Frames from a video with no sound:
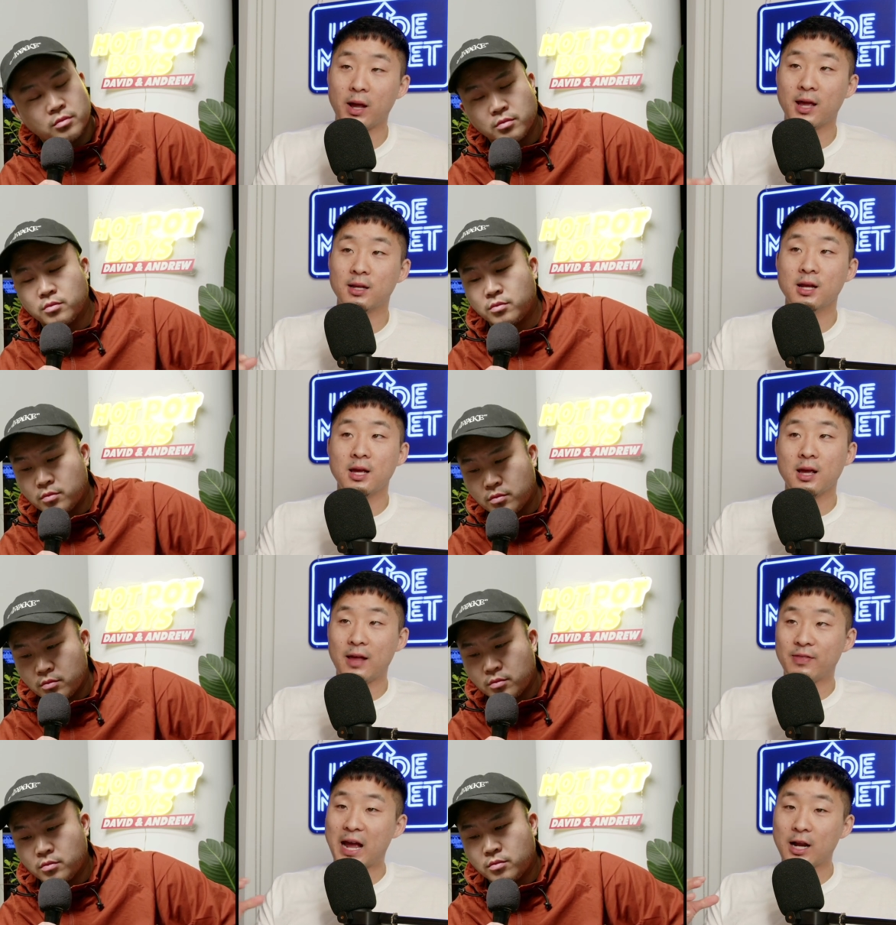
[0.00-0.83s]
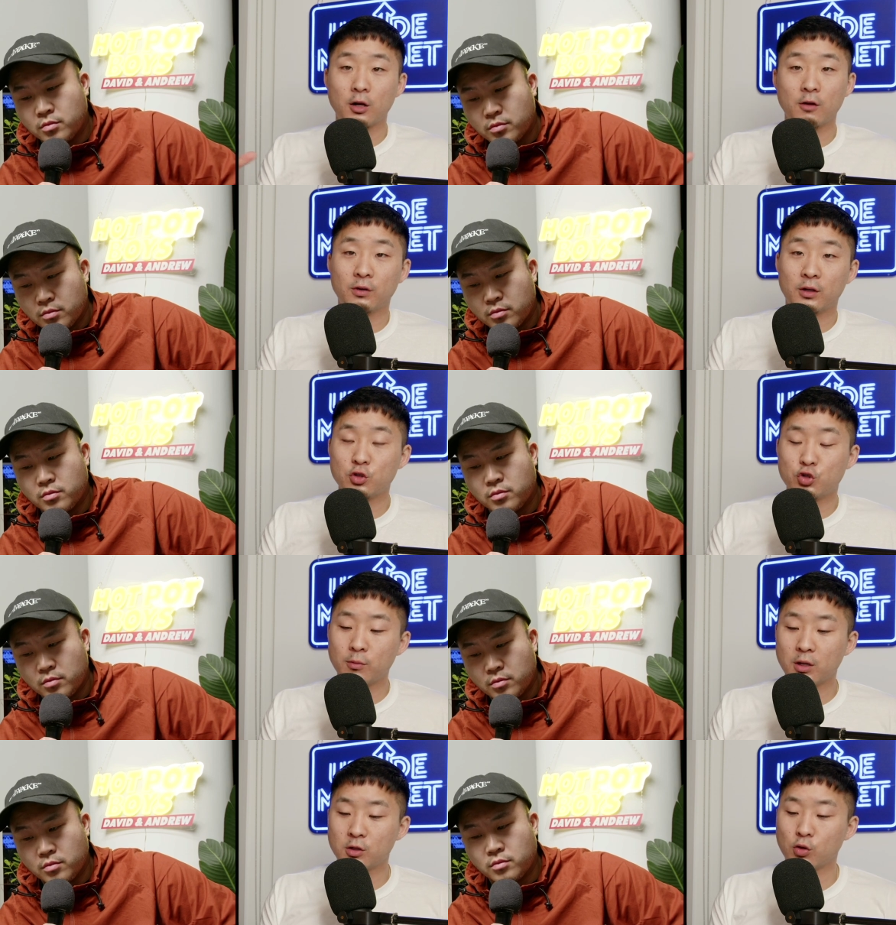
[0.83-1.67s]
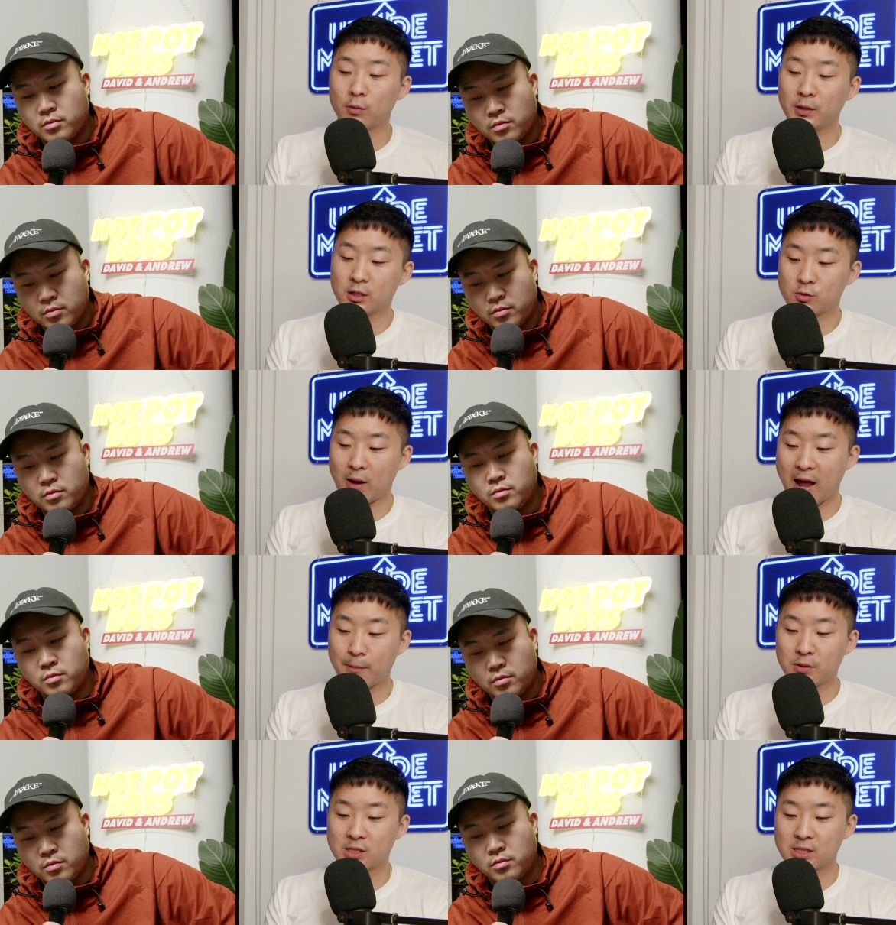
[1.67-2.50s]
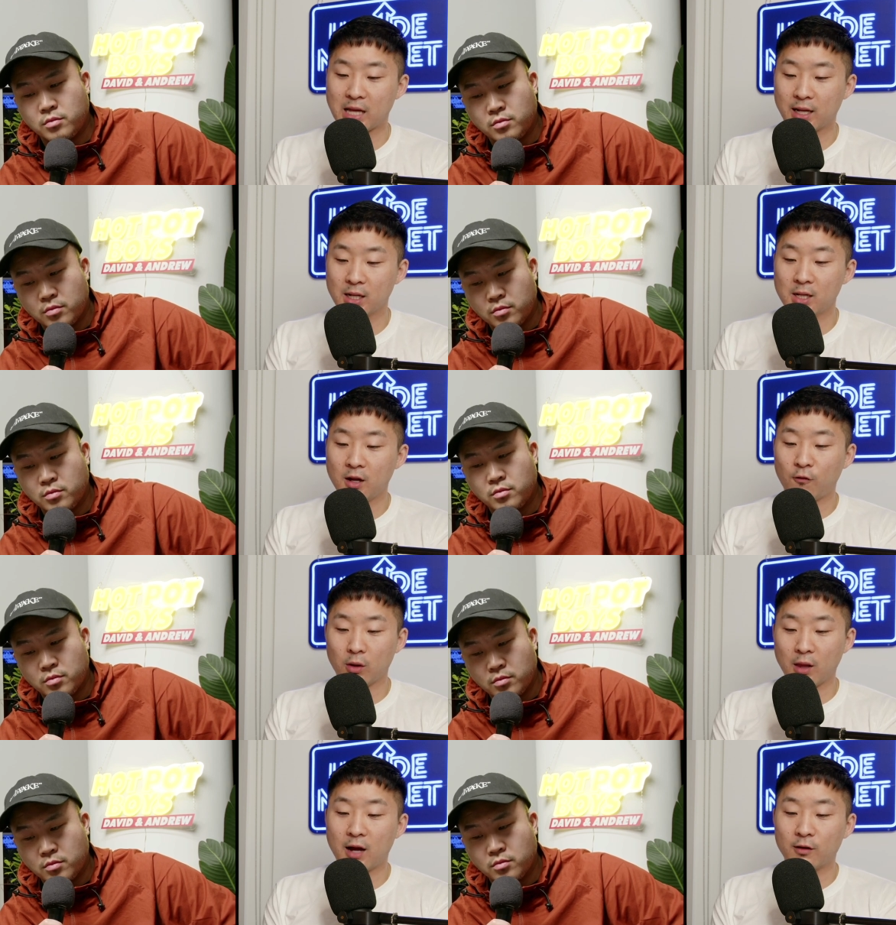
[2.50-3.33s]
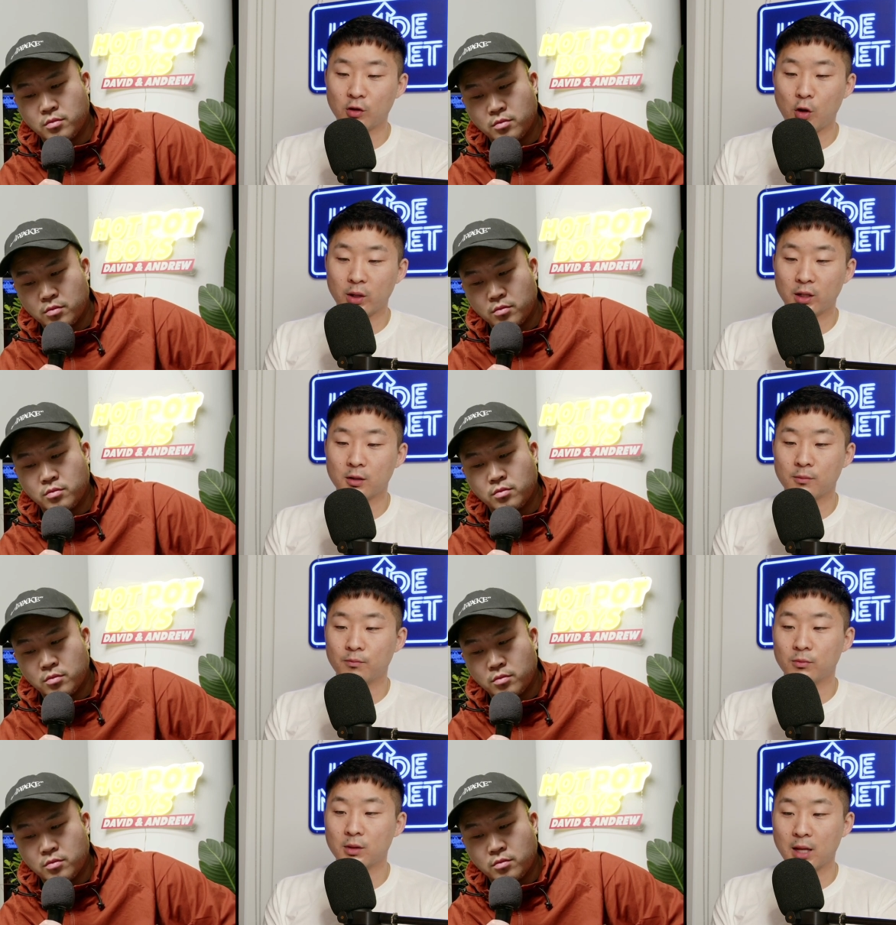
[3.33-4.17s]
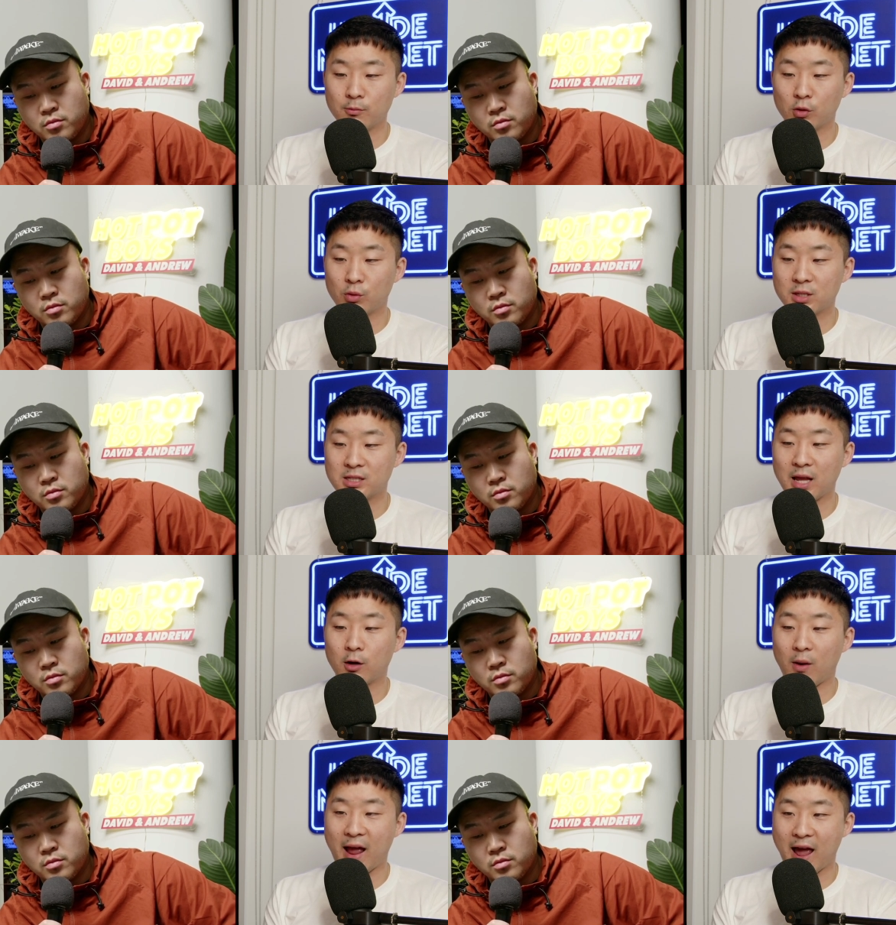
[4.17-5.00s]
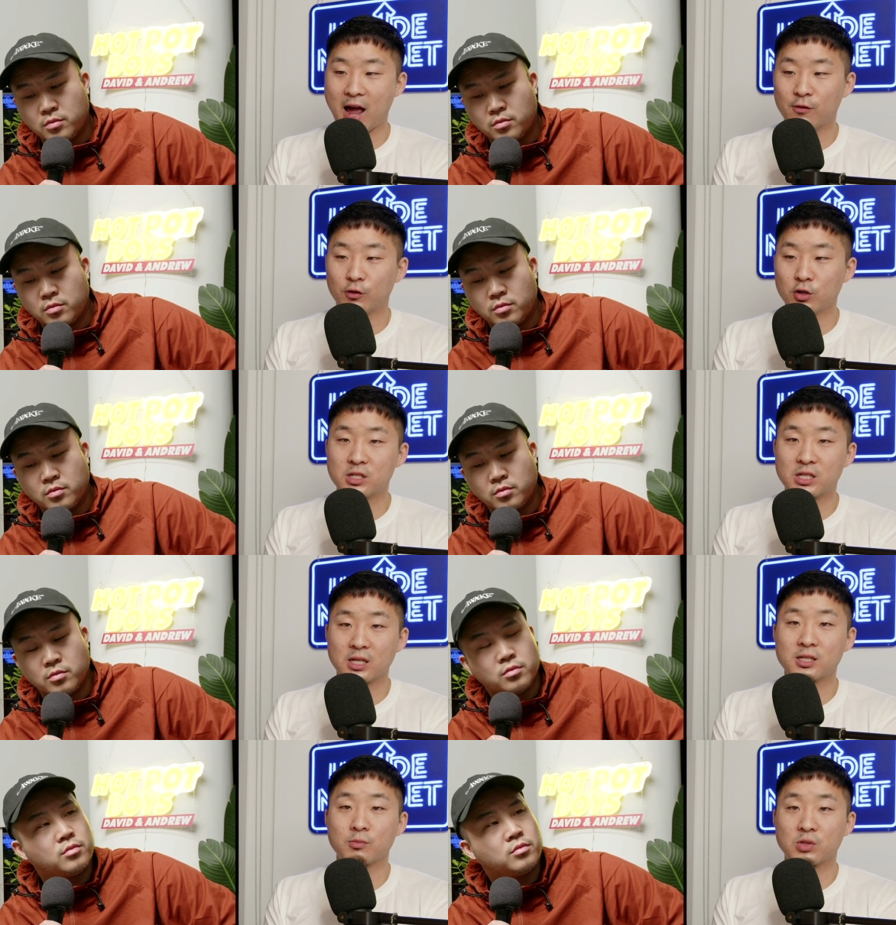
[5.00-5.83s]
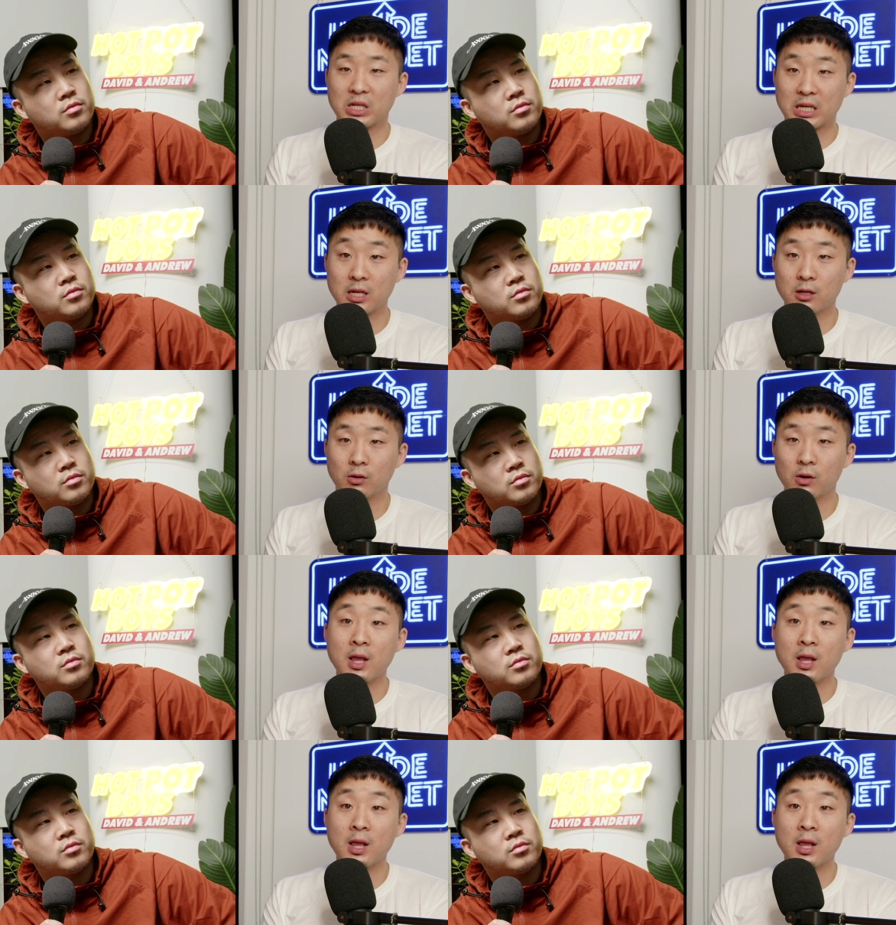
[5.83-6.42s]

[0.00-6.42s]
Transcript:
Speaker 1: And that could have contributed to it, because what happens is, like, for a lot of low-income immigrants, they don't have good systems to heal.